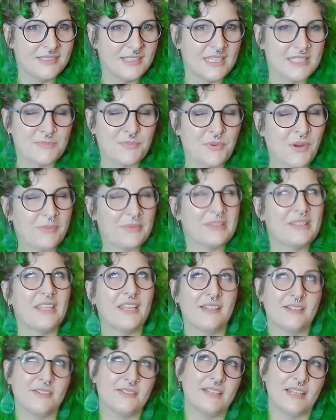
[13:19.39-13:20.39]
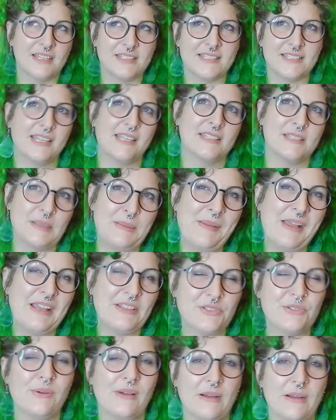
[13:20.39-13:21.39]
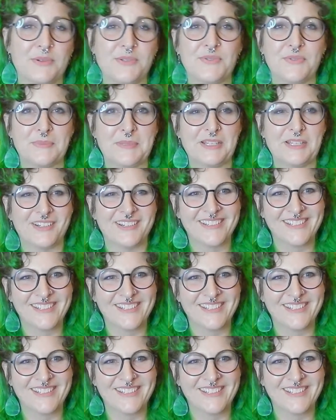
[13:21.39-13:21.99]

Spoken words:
It's probably, no, I say it's about 2 hours from here.